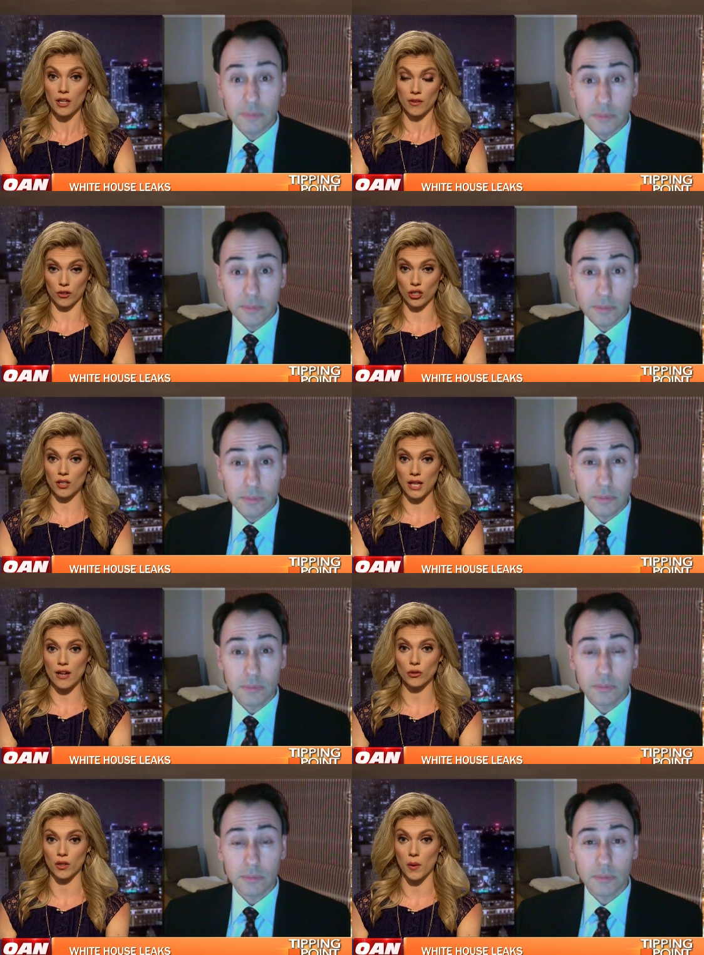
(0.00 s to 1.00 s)
Speaker 1: that she's allowed
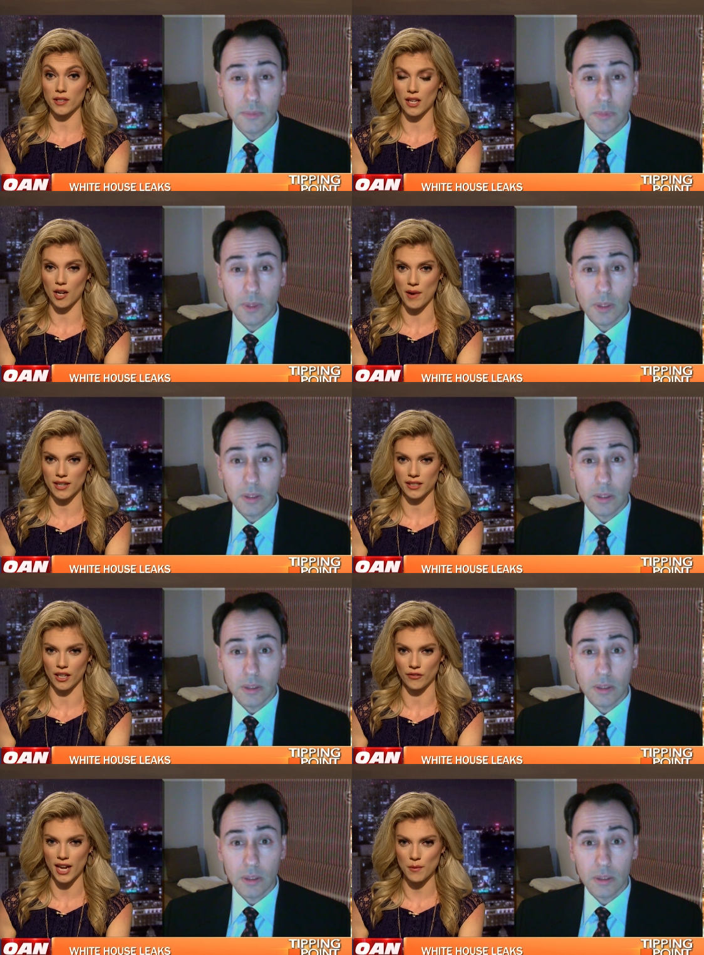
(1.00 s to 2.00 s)
to request the unmasking
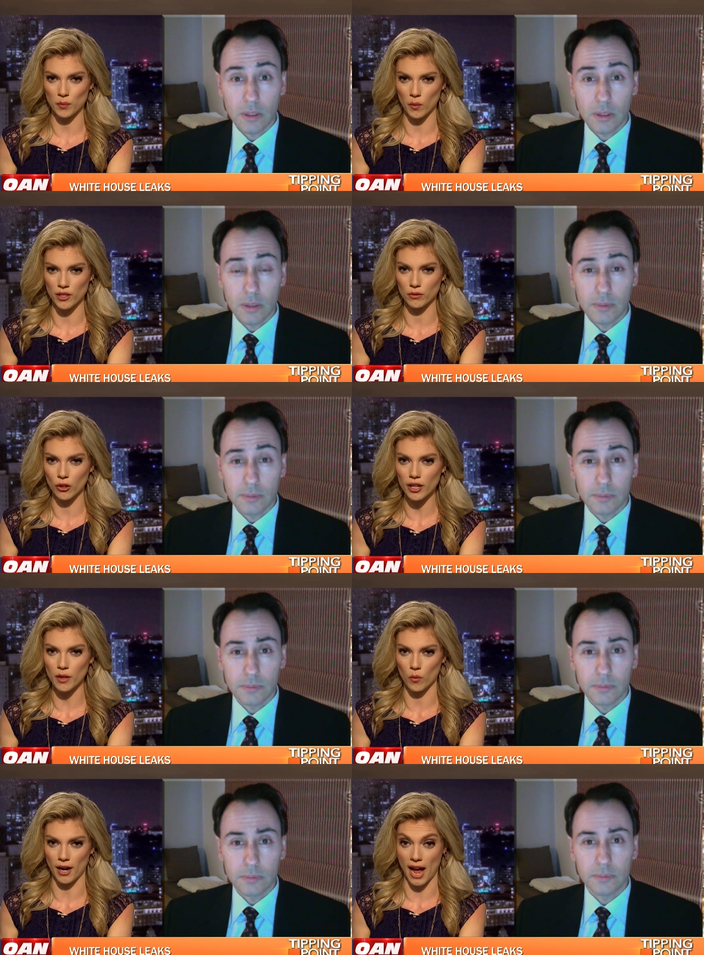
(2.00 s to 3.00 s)
of names. But when you look at
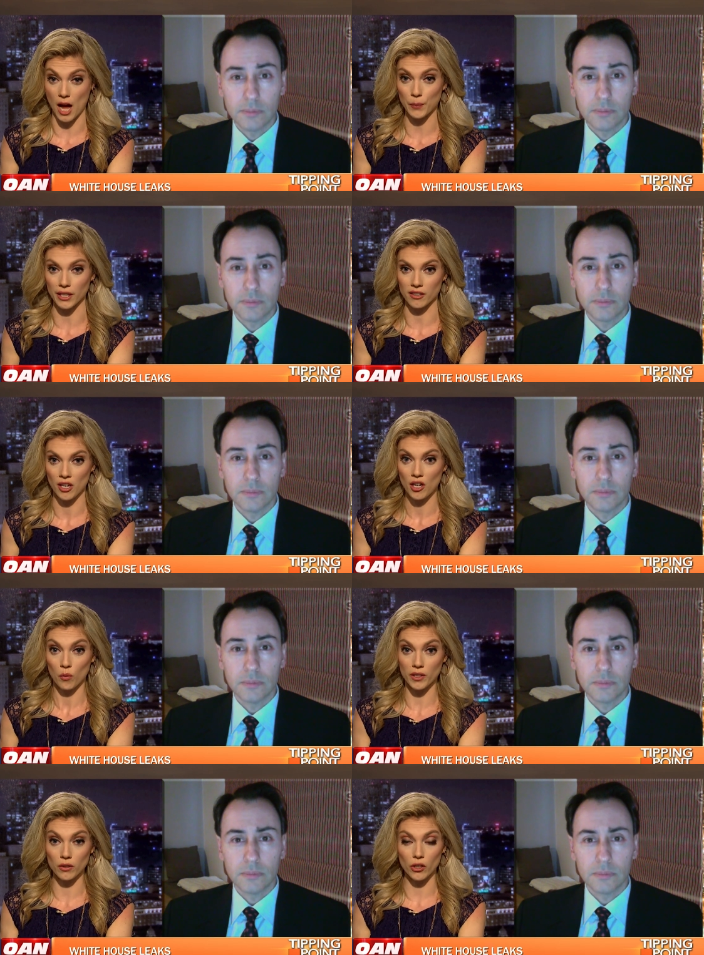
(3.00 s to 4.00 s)
what happened,
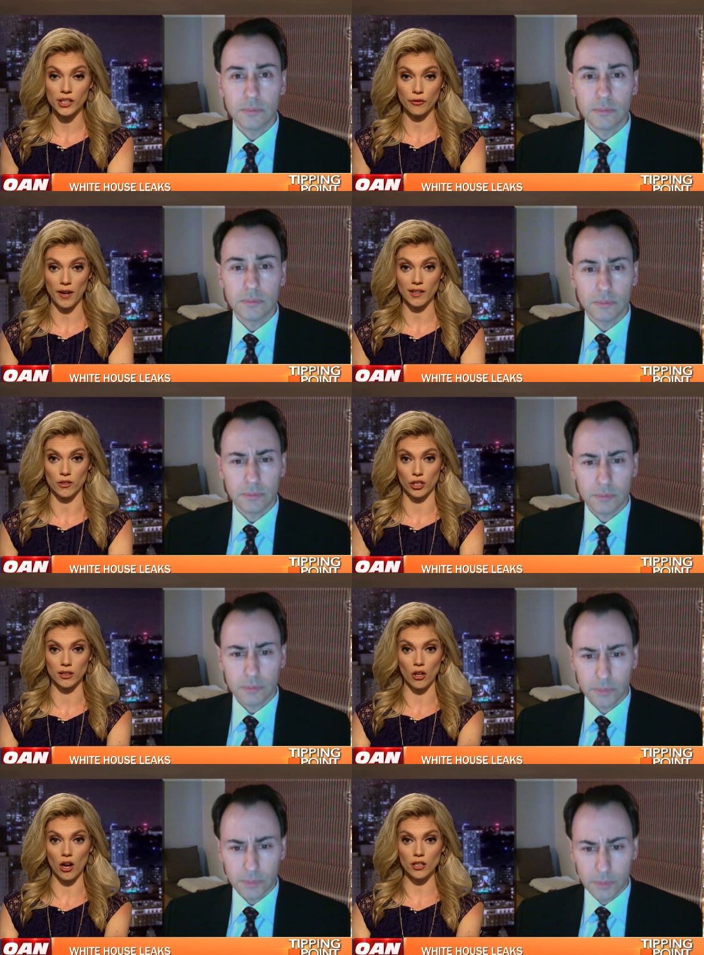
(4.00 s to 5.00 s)
when you look at the fact that she
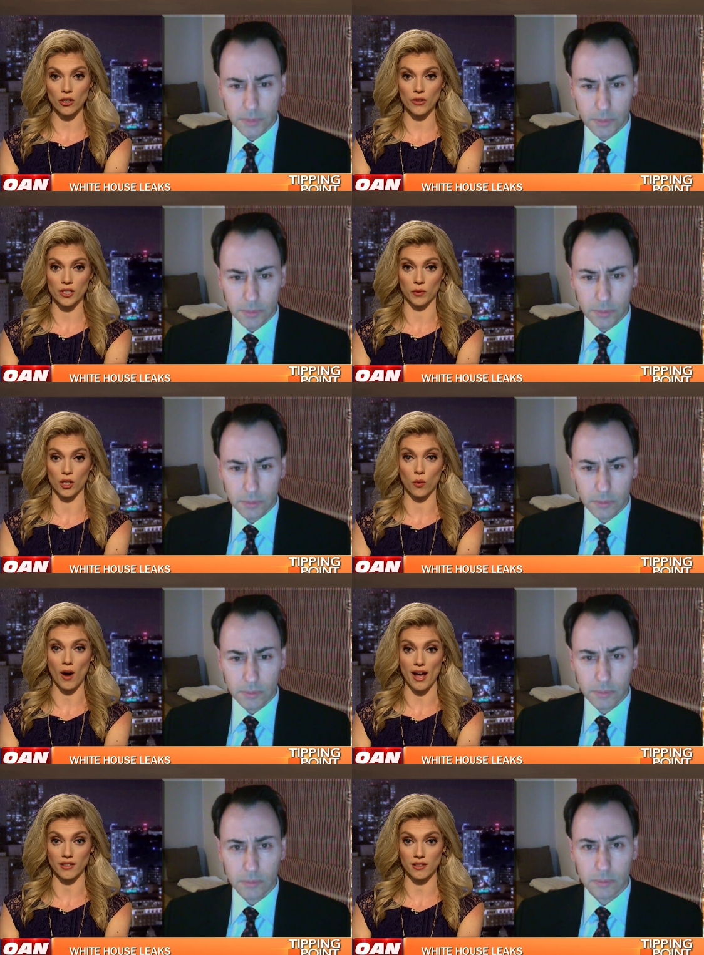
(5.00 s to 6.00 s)
logged all these
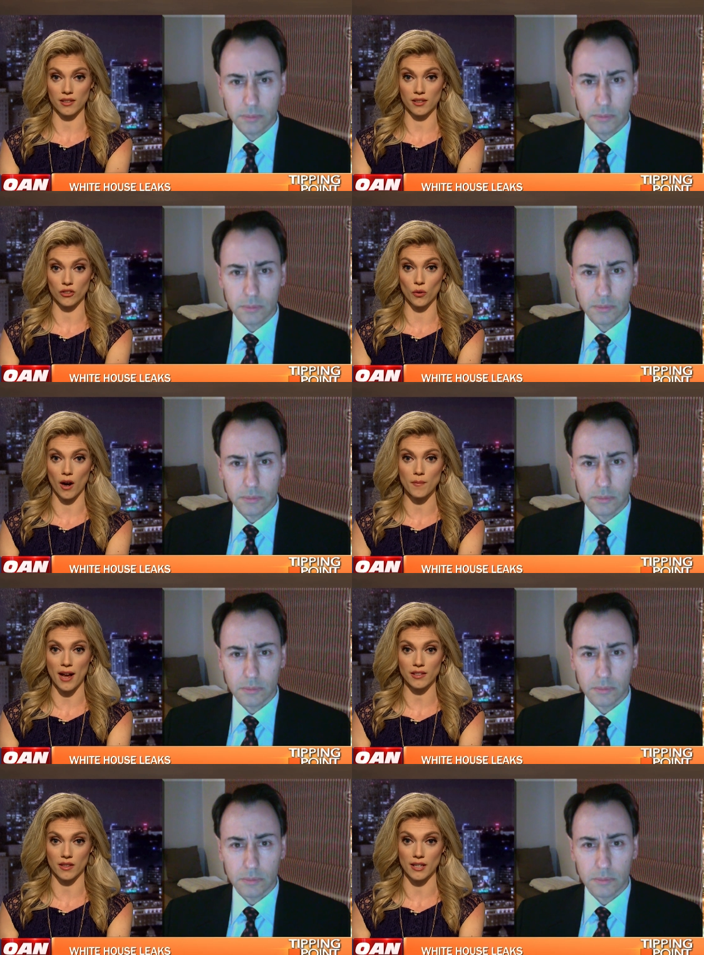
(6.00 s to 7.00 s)
requests to
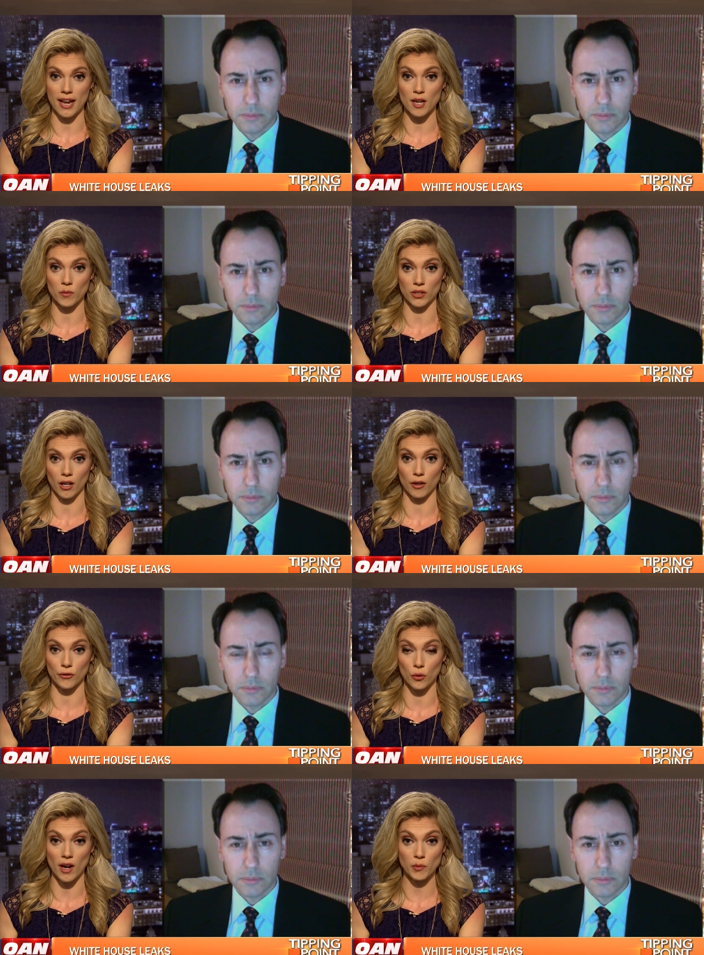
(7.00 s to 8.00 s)
unmask the names of
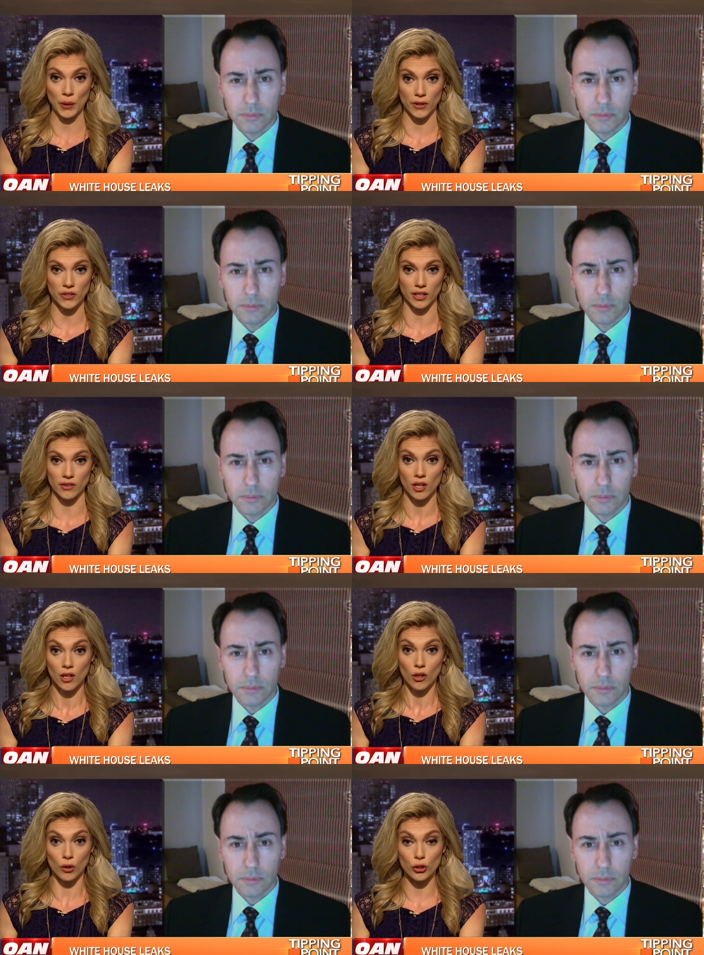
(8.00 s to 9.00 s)
U.S. persons
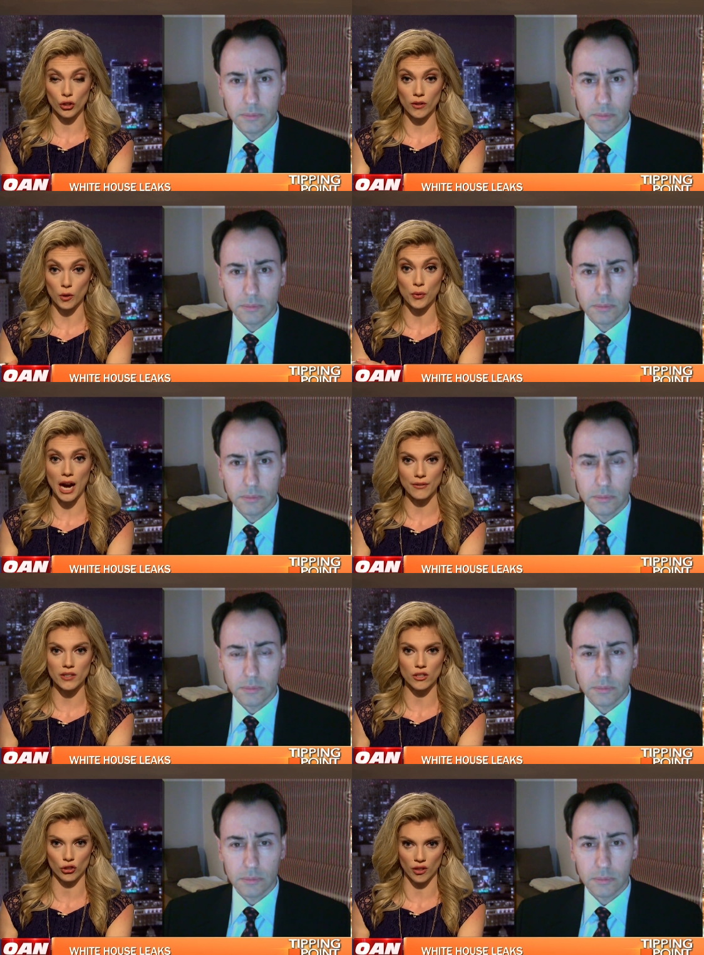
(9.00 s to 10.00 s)
who should their
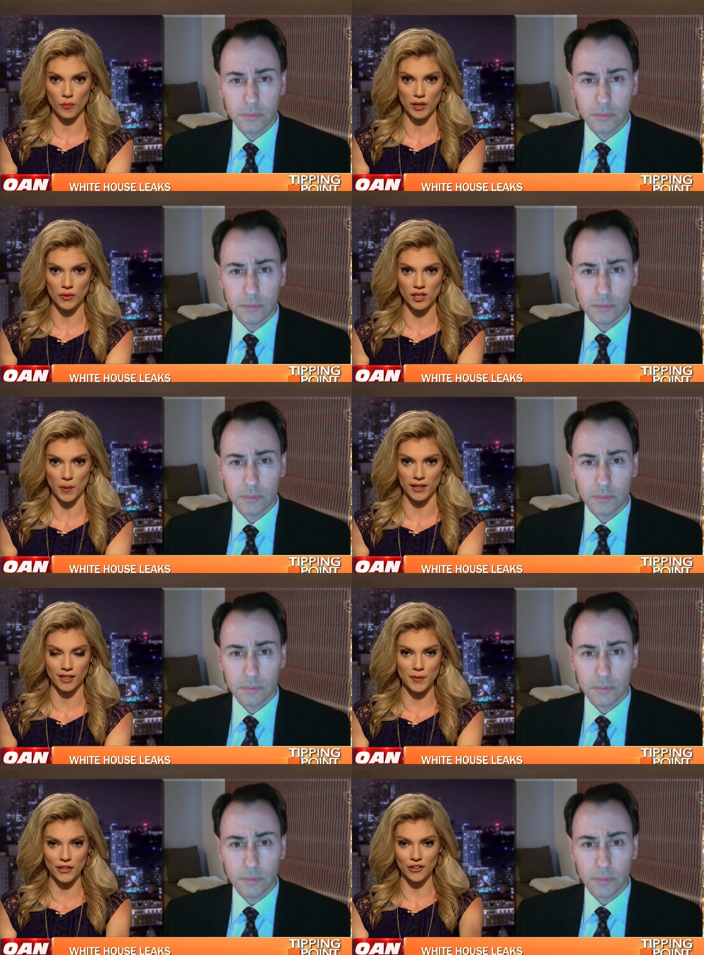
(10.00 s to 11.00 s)
privacy should have been respected.
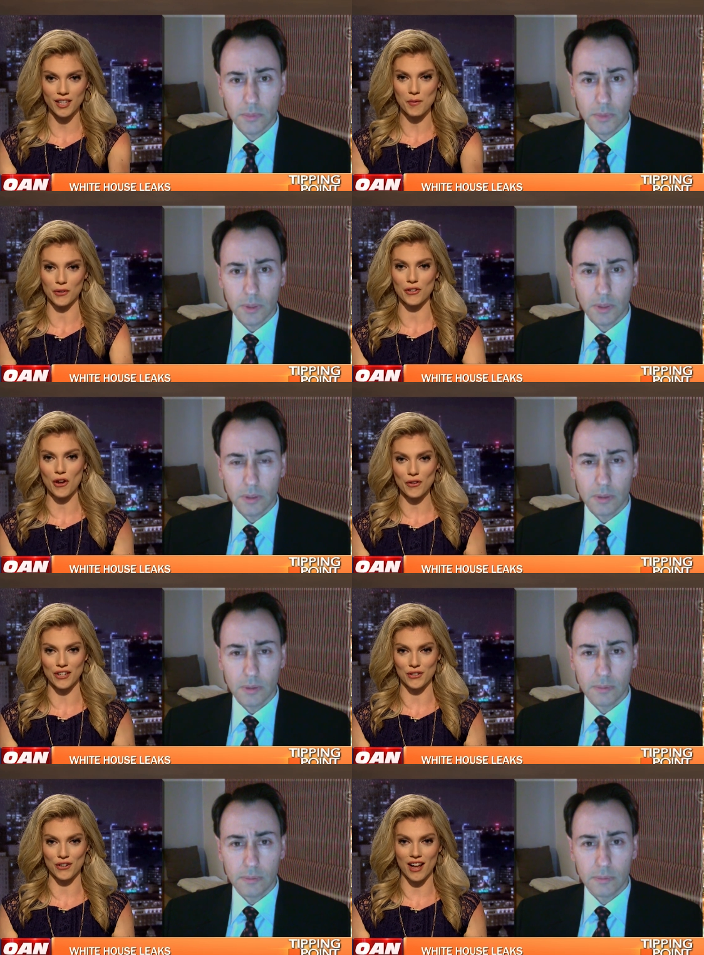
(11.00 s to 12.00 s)
I mean, you're a liberal, you know
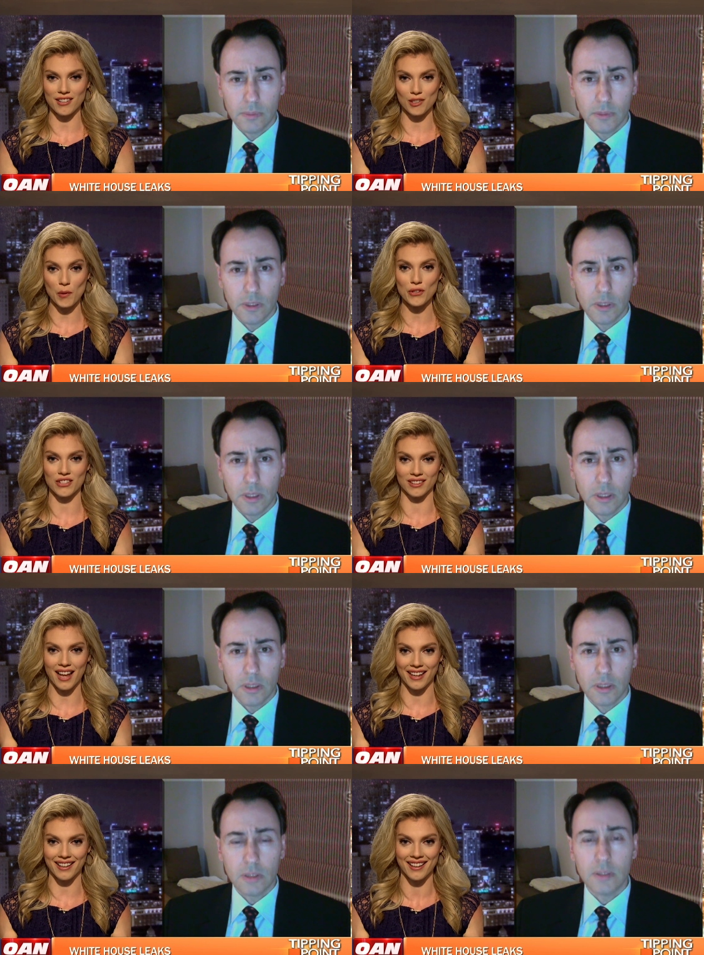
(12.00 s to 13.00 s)
this. You're not supposed to
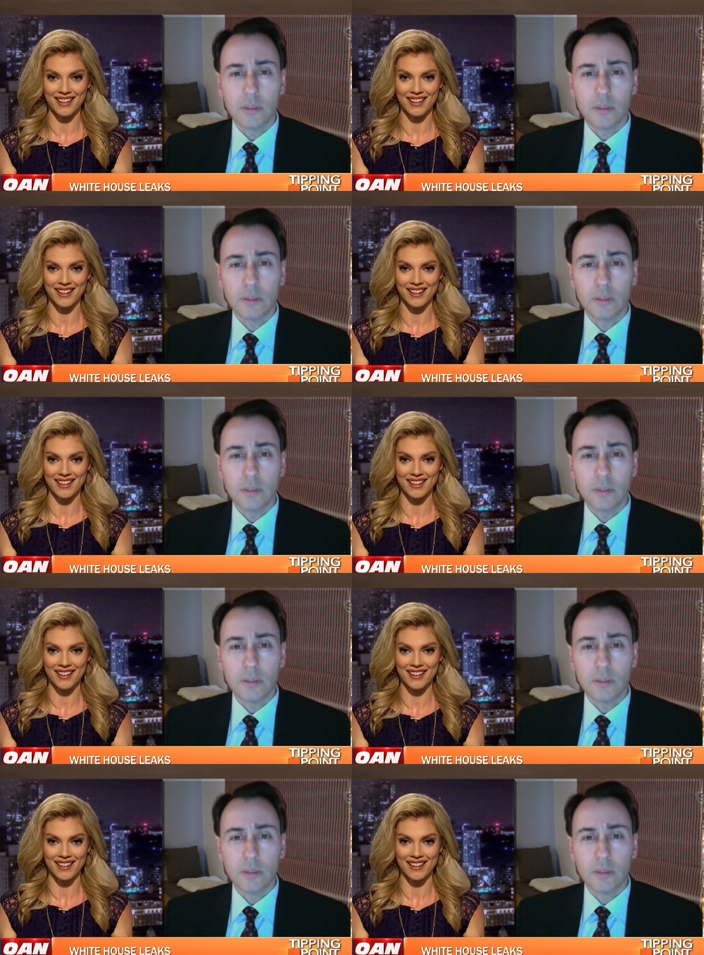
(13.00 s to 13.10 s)
like